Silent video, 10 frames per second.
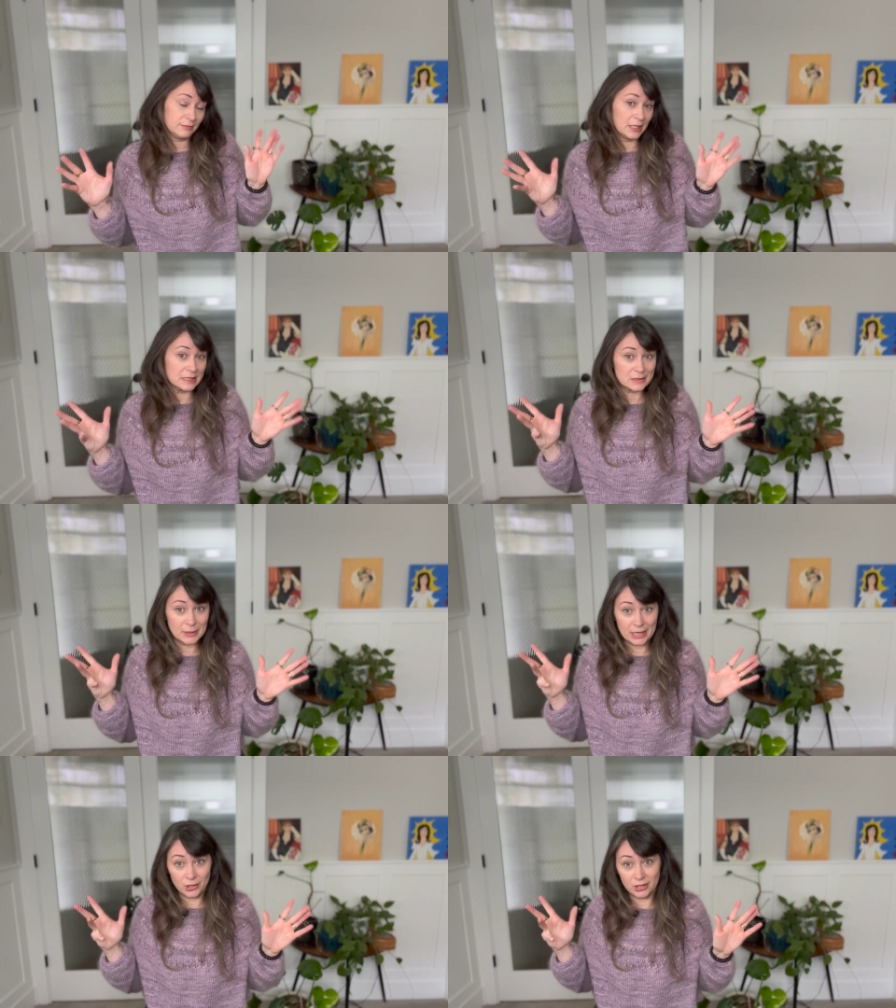
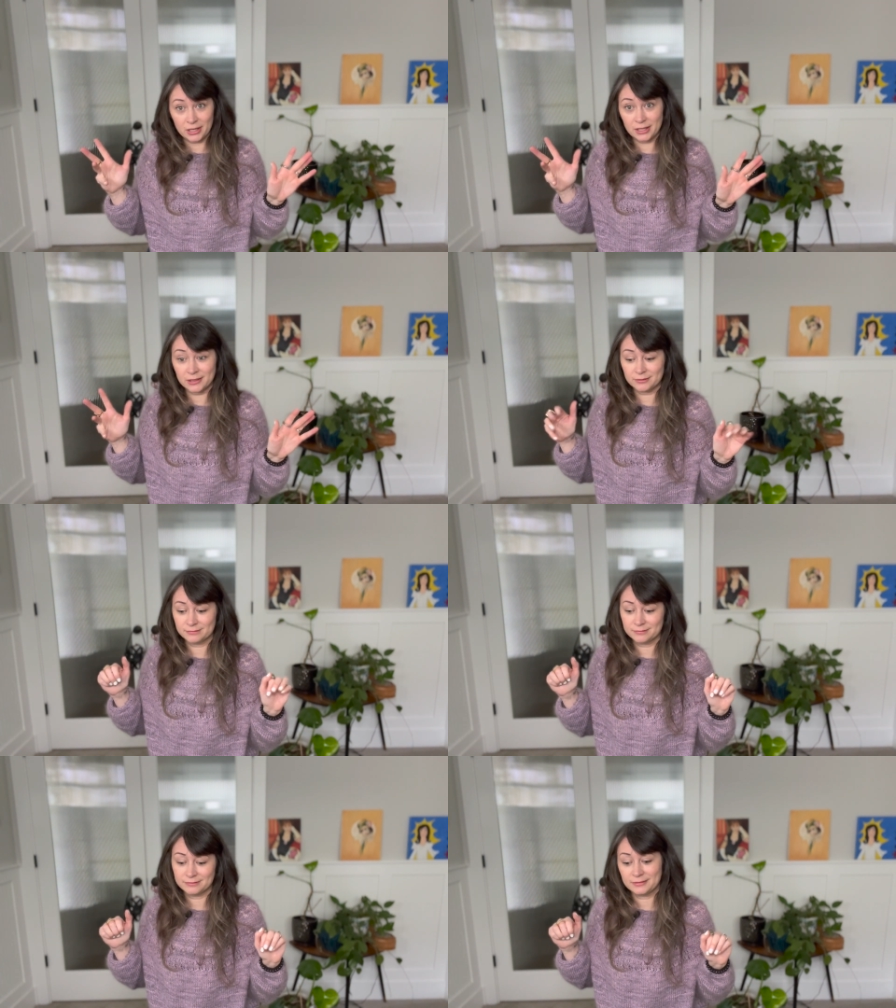inspiring,
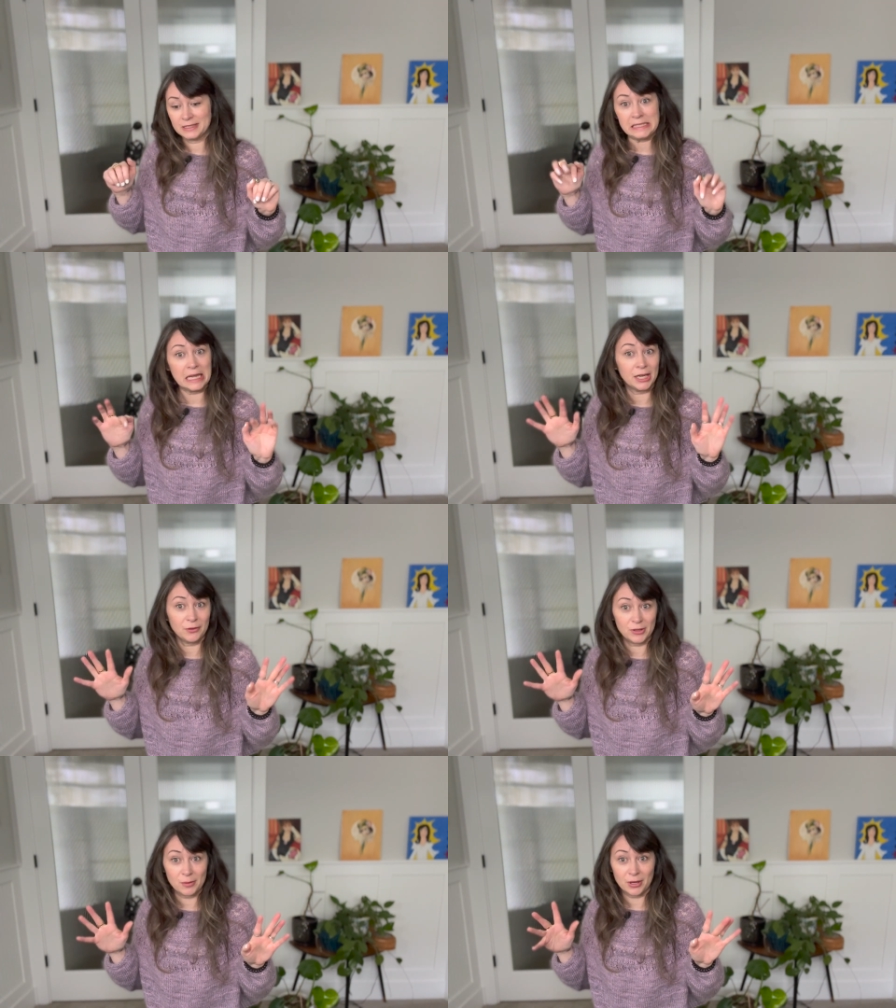none
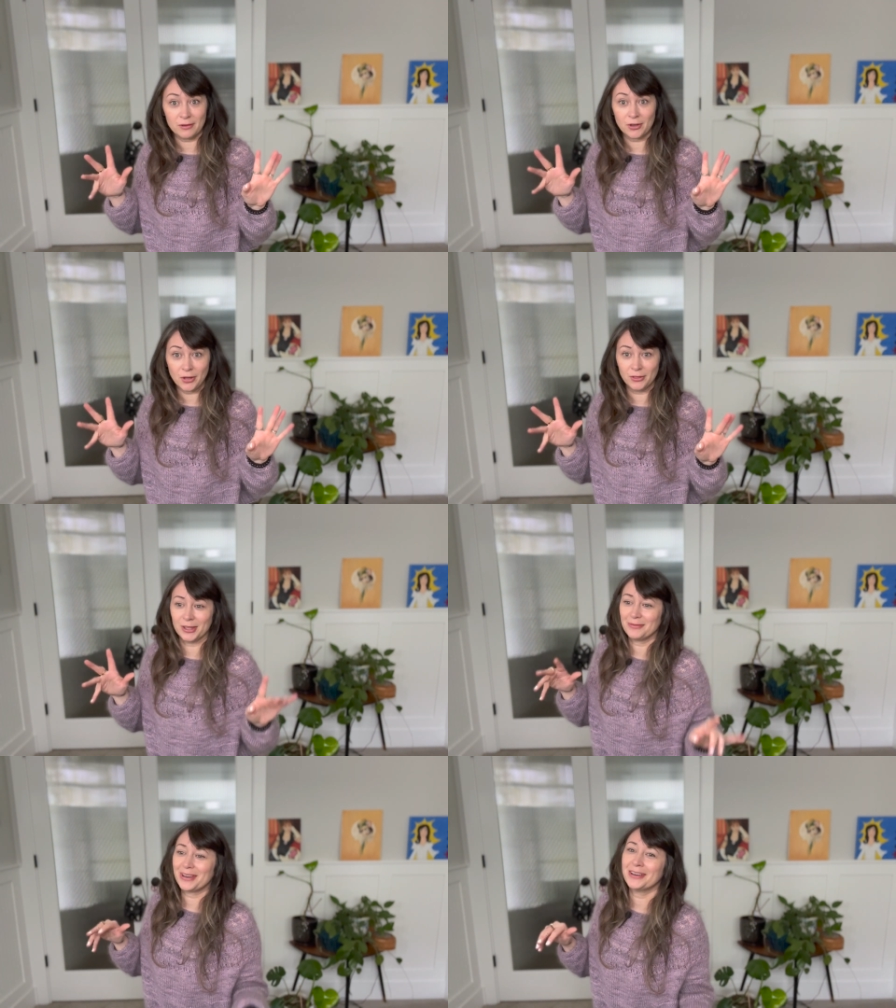of the above, all of
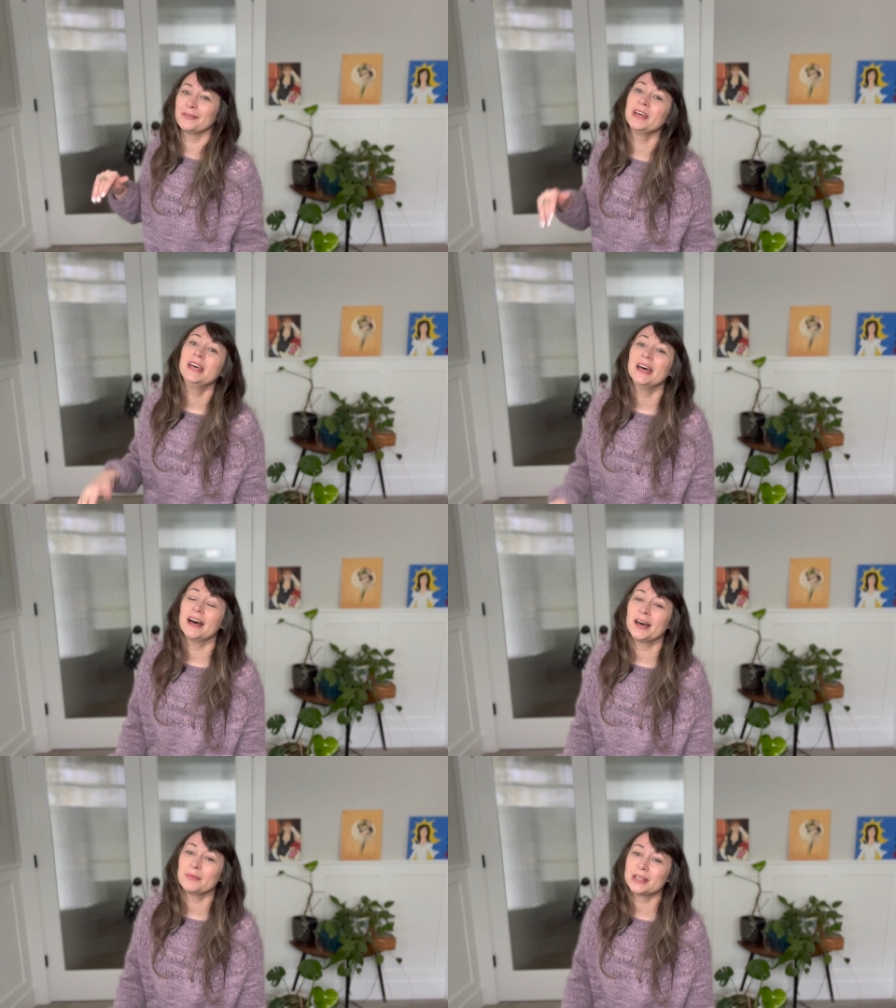the above,
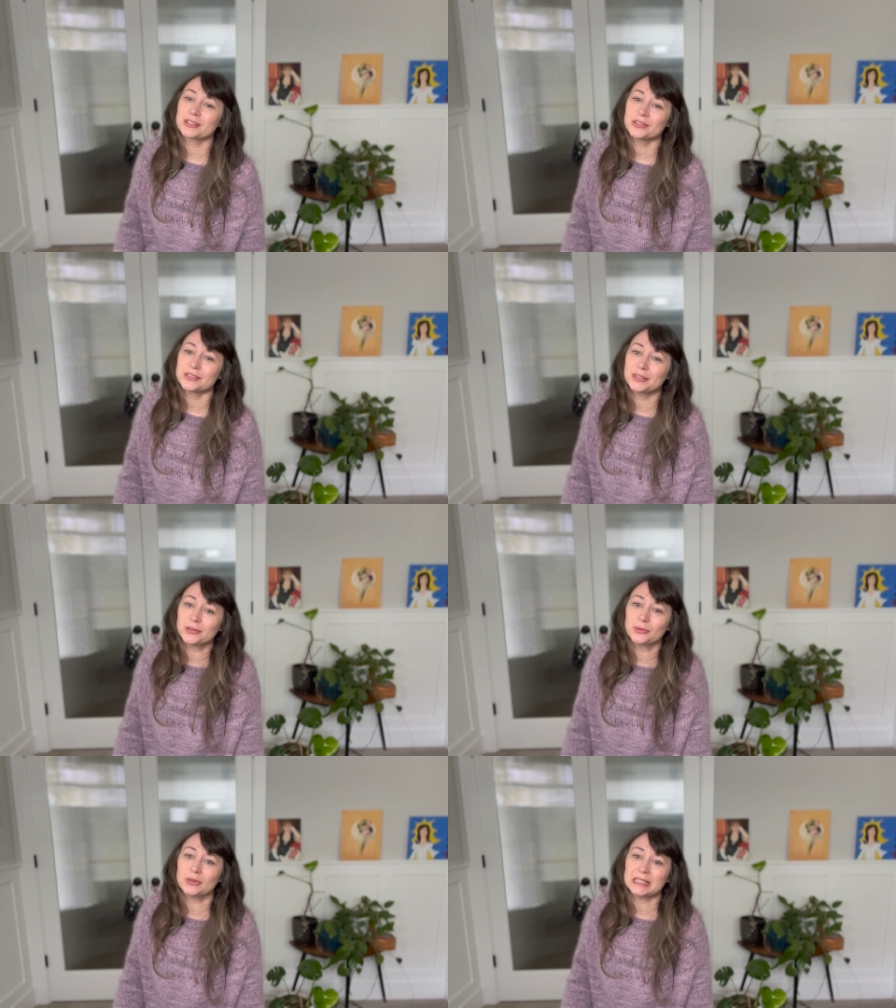make sure
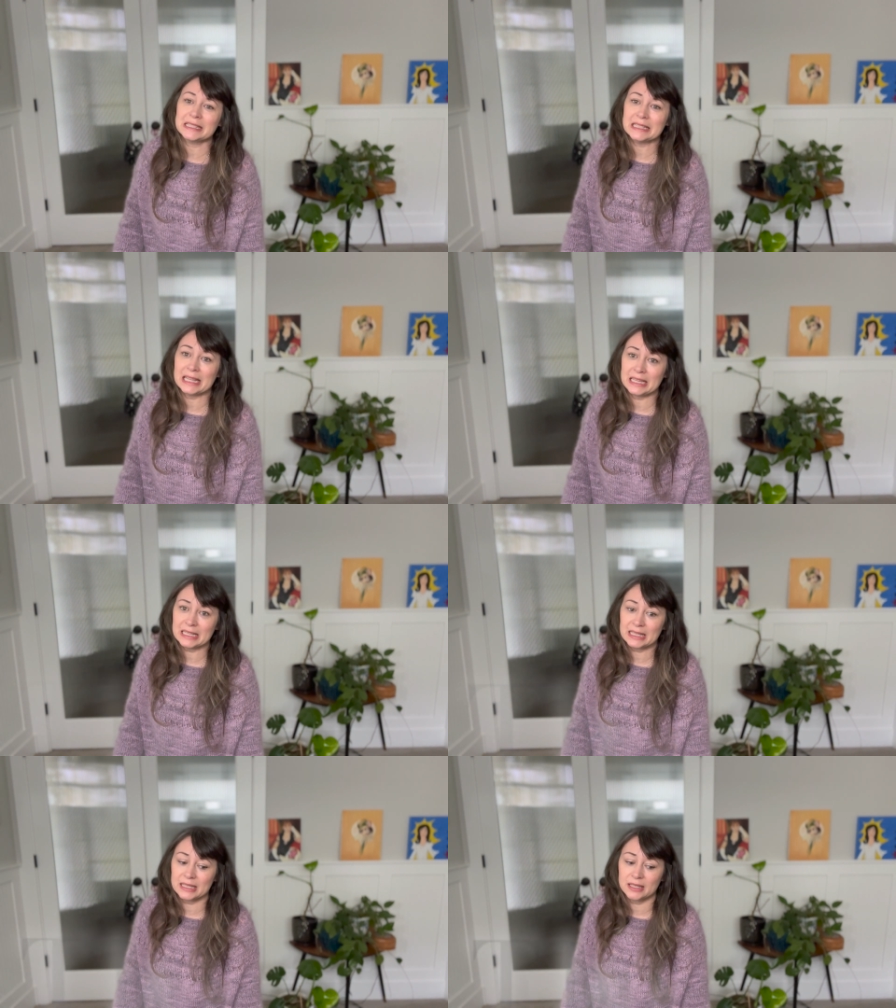to
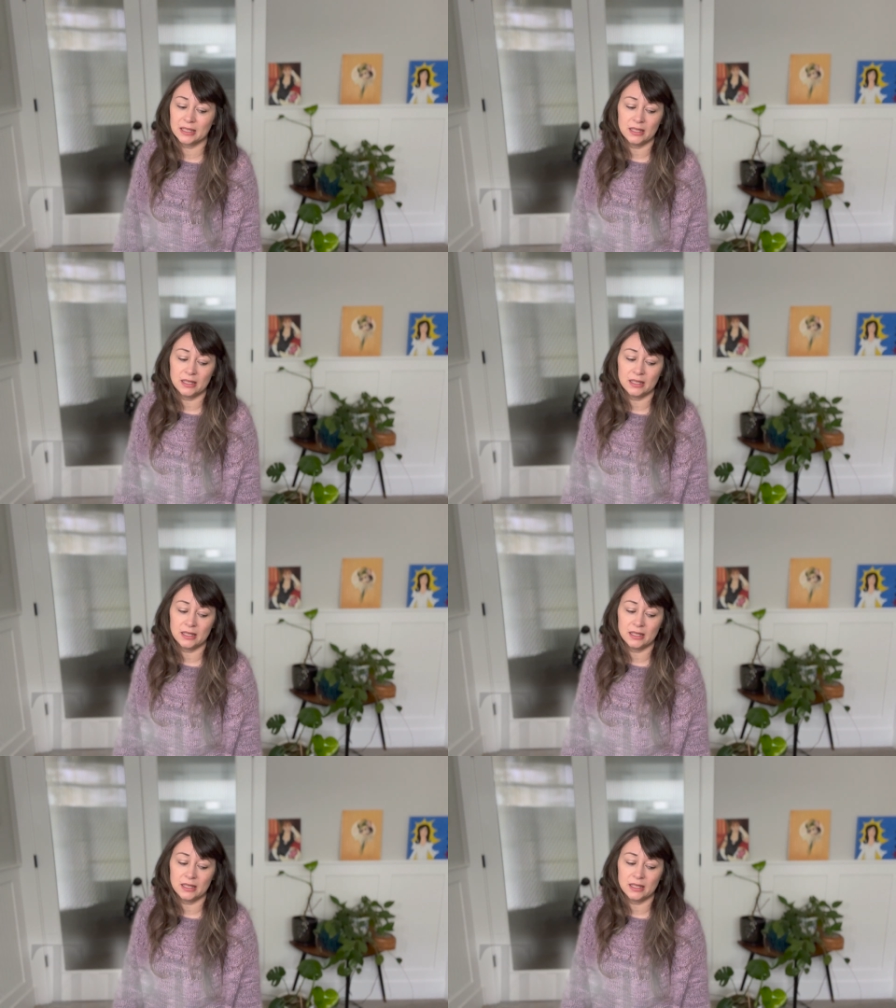like.